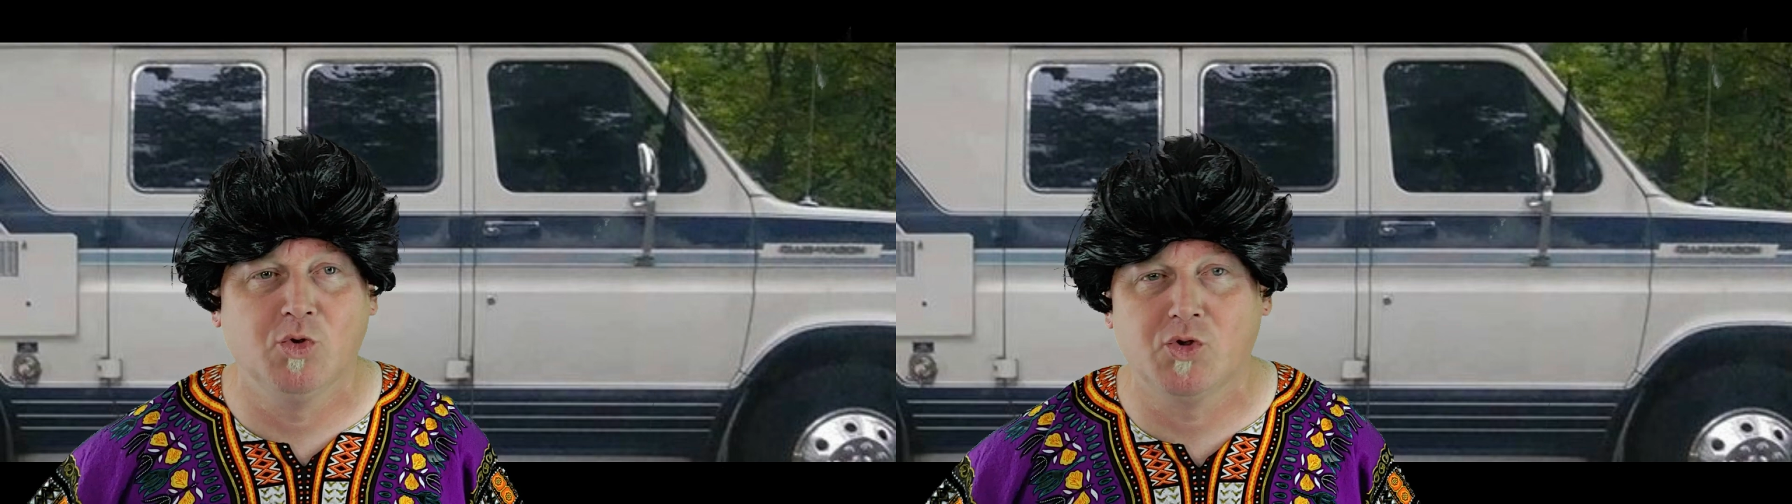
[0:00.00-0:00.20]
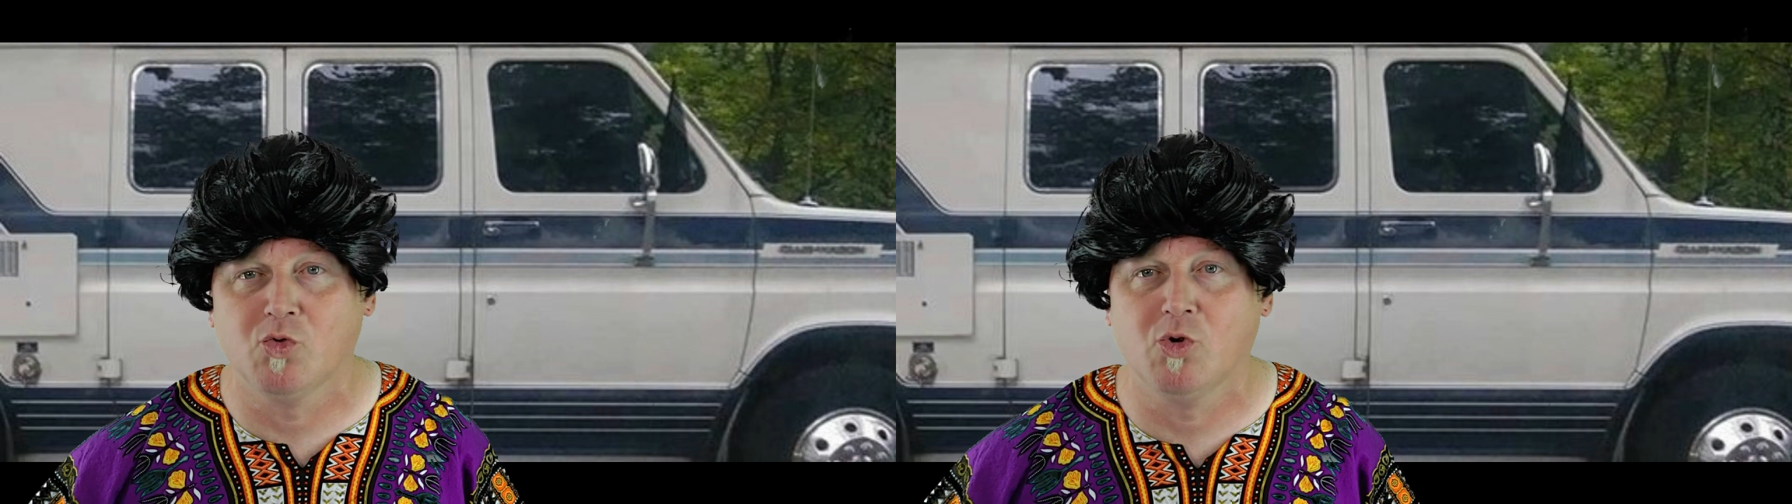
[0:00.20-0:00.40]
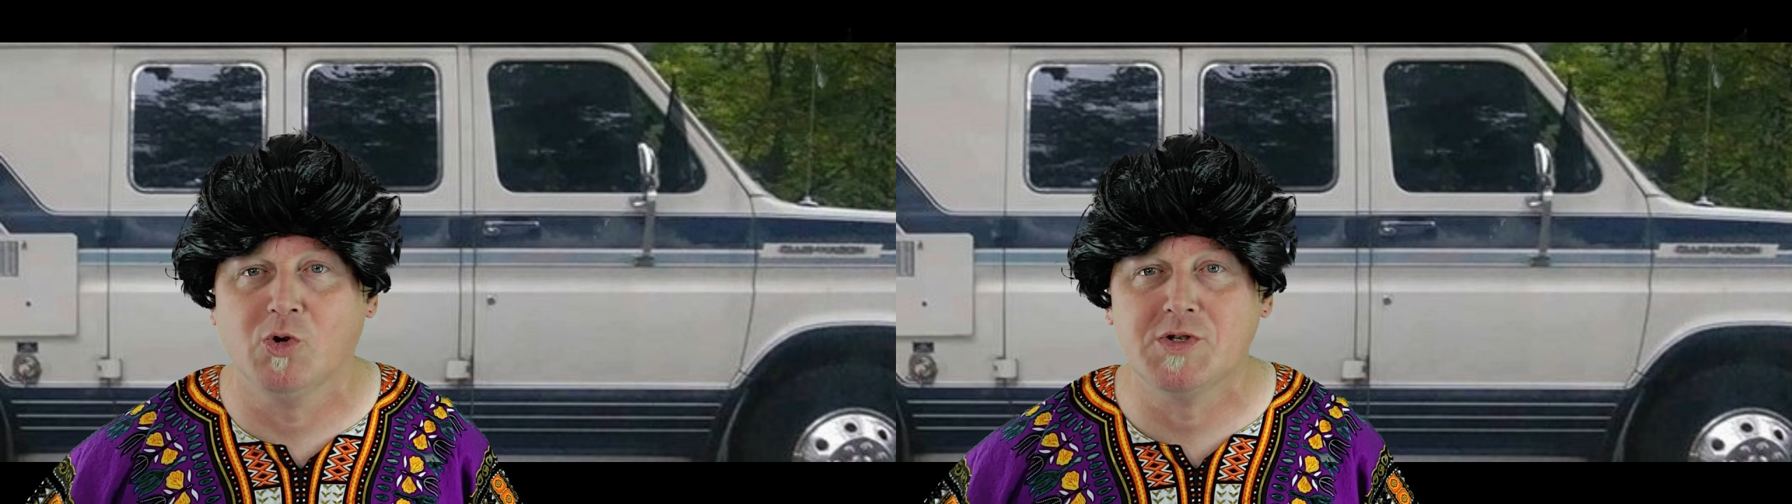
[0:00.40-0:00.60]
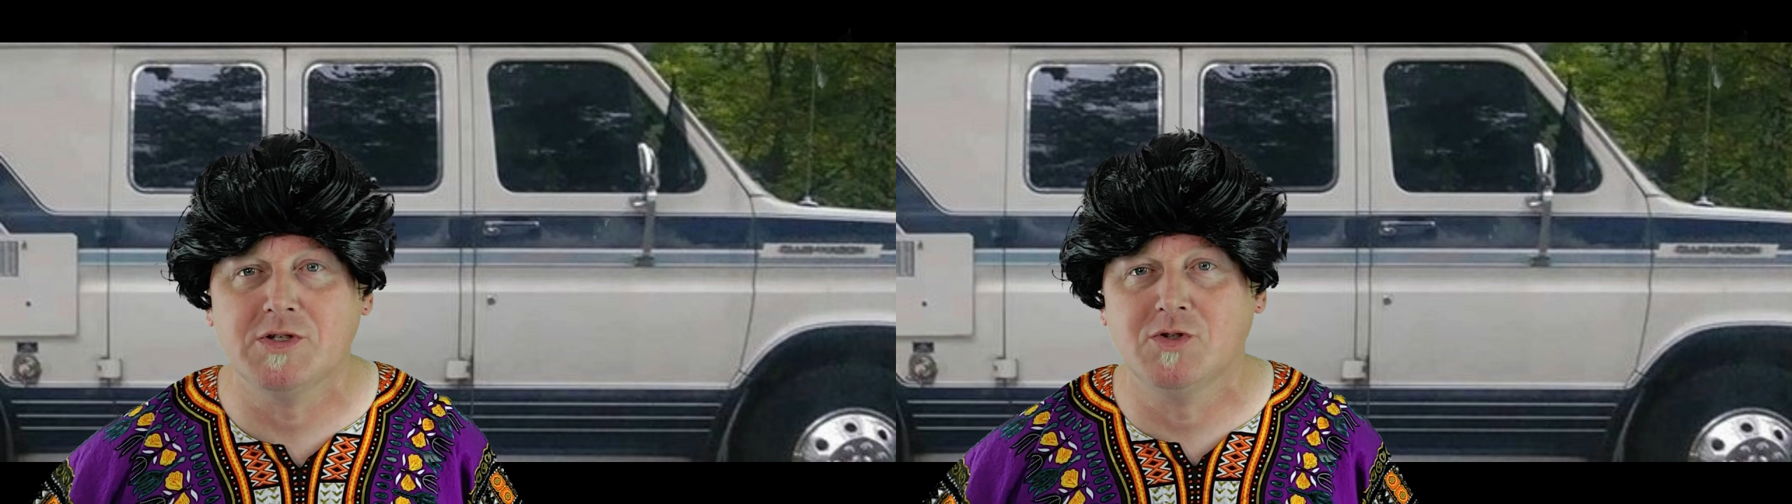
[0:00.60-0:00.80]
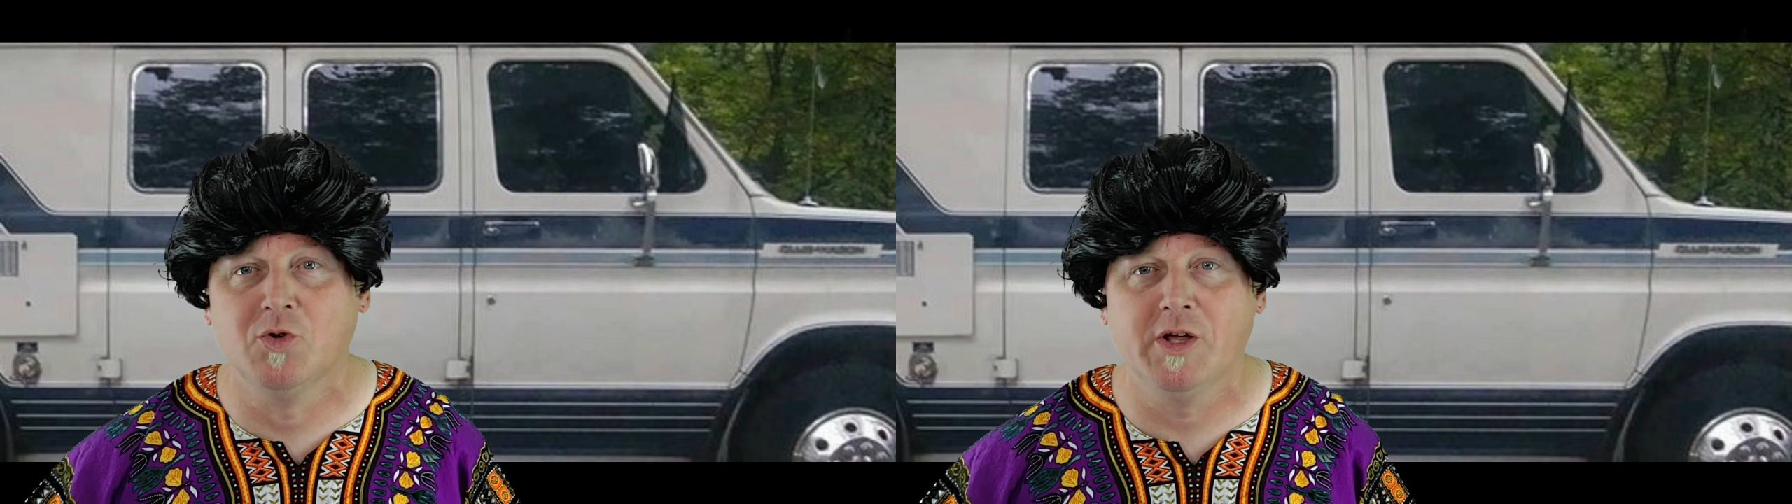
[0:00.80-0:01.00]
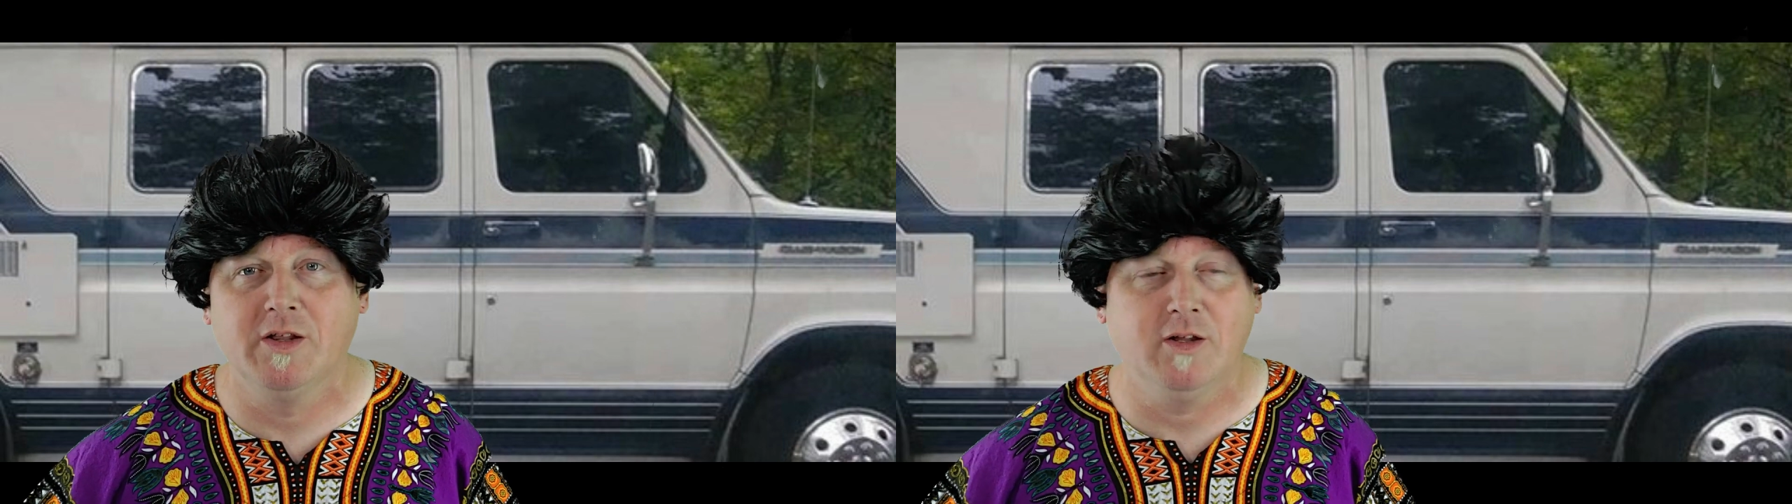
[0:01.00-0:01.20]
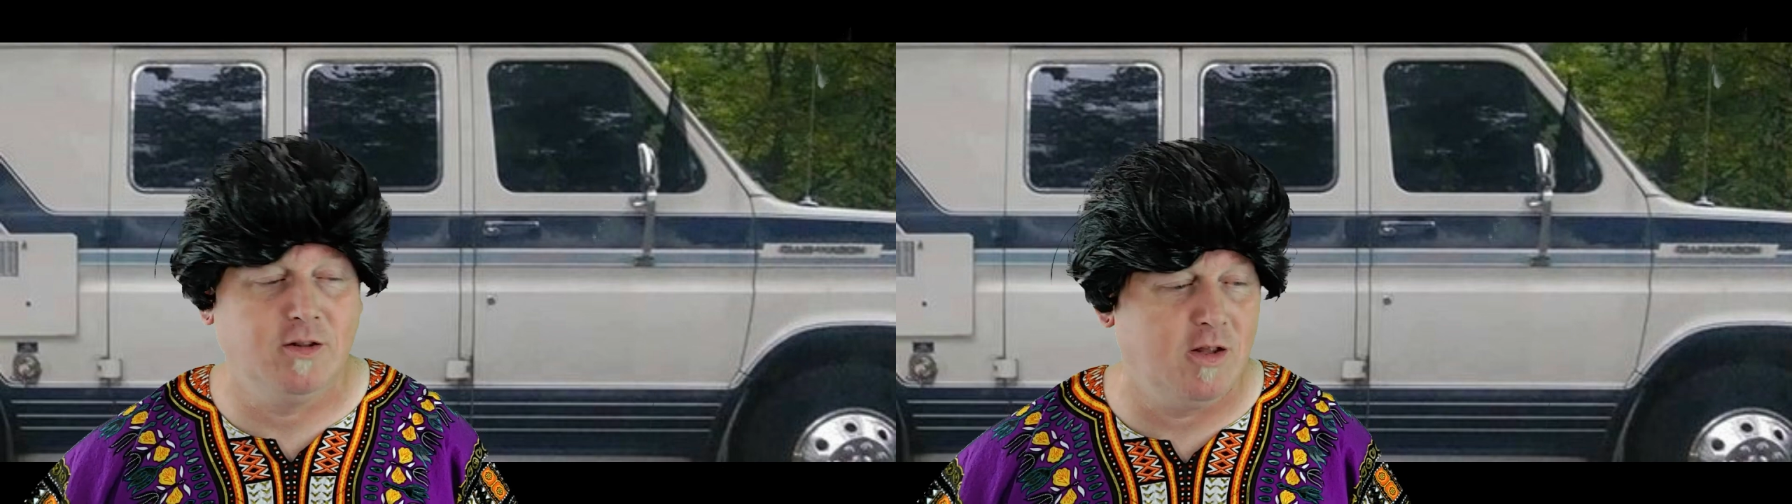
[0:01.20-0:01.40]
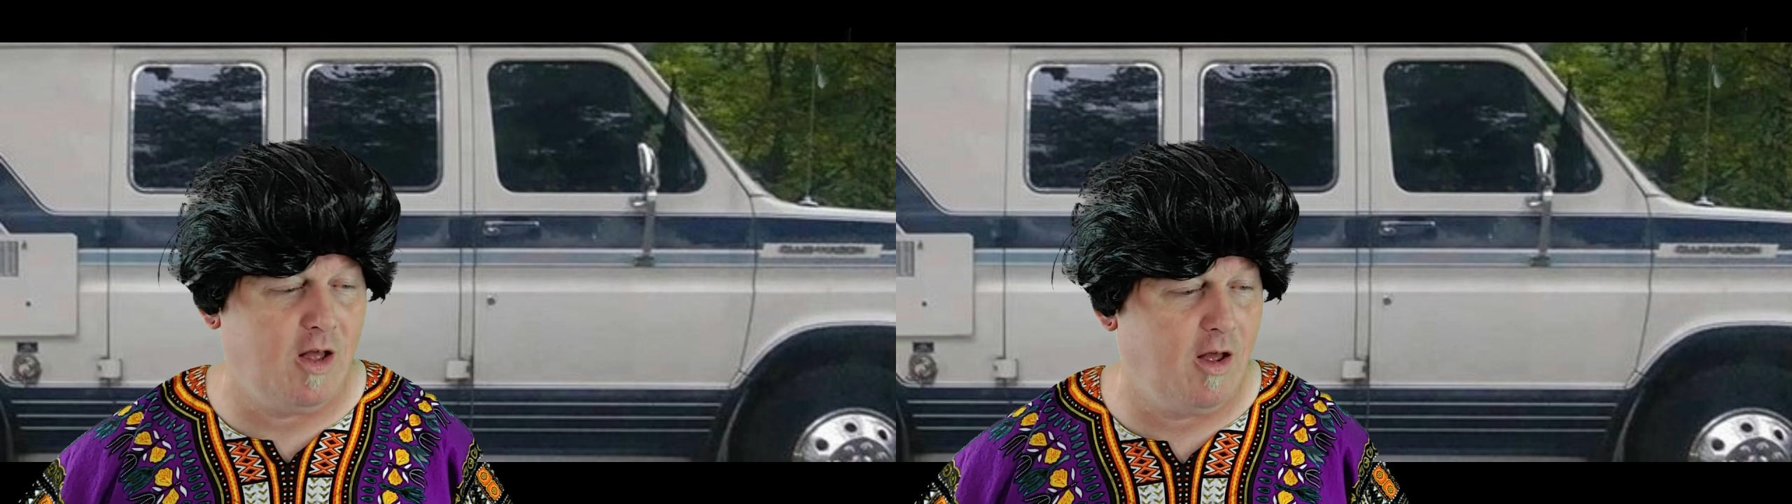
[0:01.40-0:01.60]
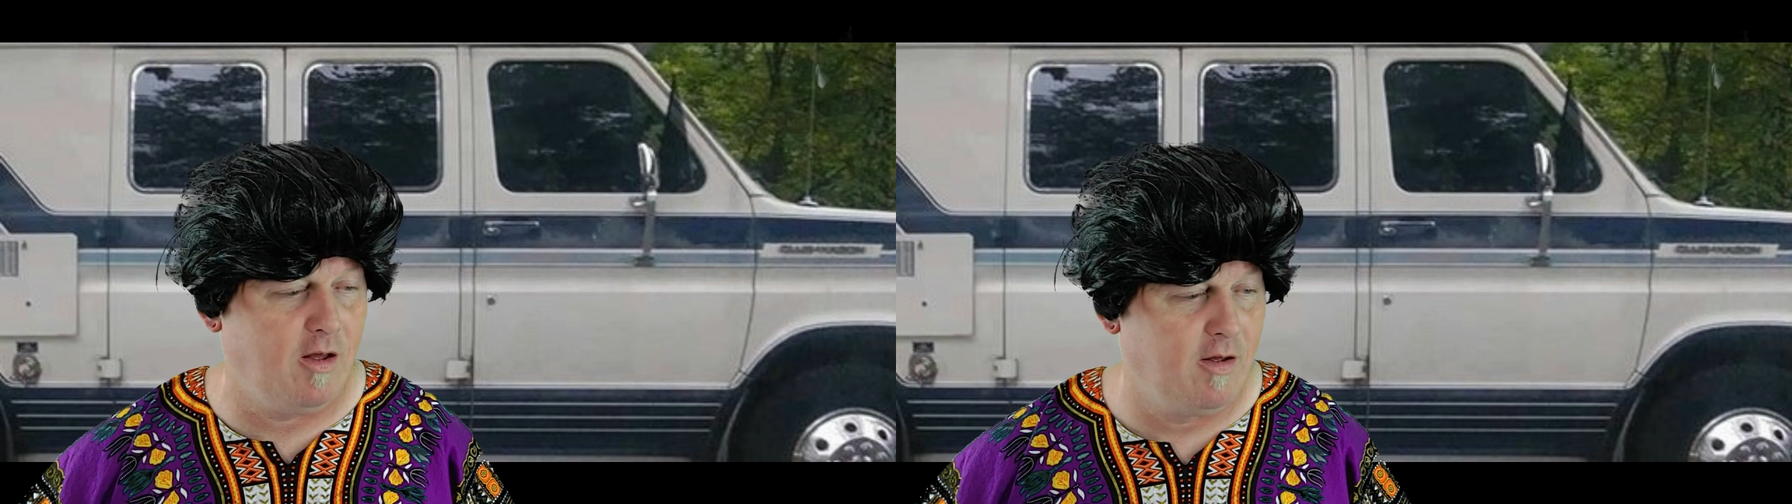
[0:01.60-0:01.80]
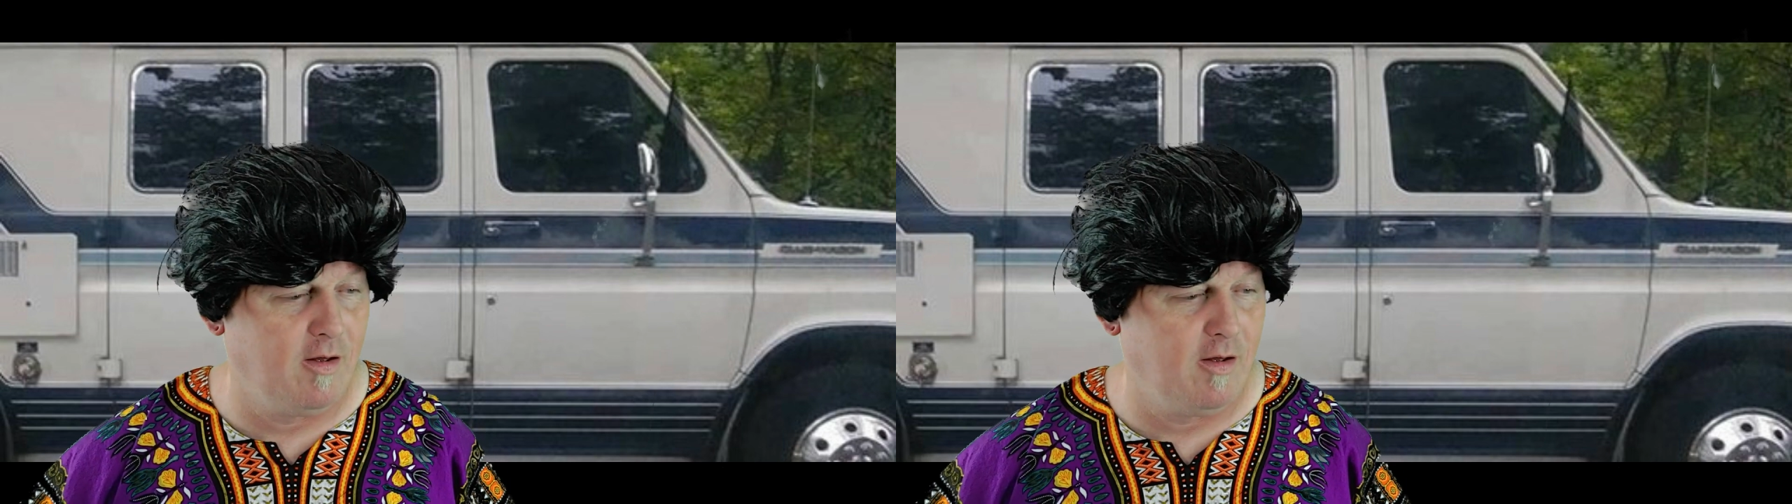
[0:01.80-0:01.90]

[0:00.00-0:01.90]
what the Rosie's doing, and